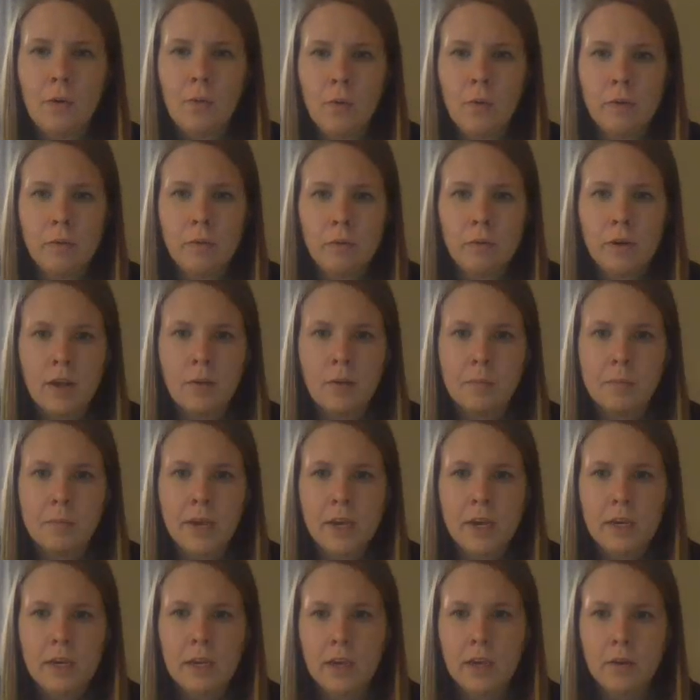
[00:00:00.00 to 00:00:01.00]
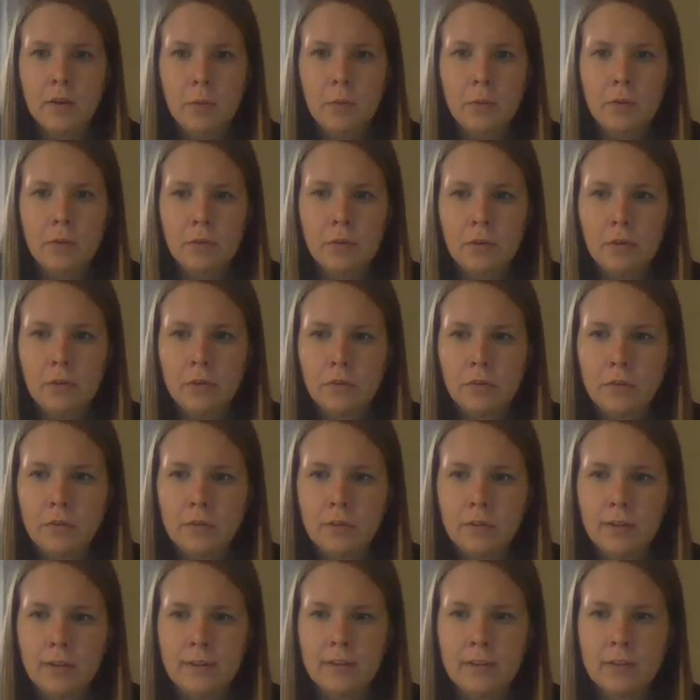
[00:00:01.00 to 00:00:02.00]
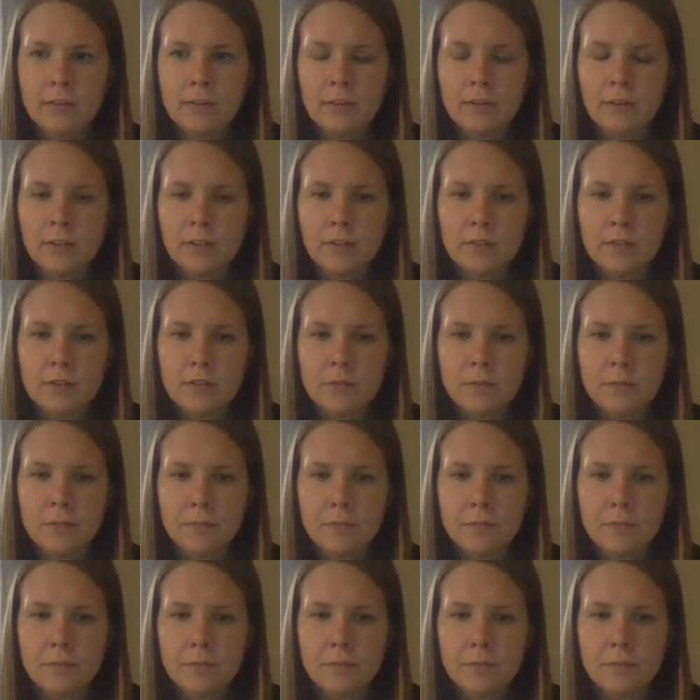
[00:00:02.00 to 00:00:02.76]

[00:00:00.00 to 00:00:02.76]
We will come back and we'll go through these answers.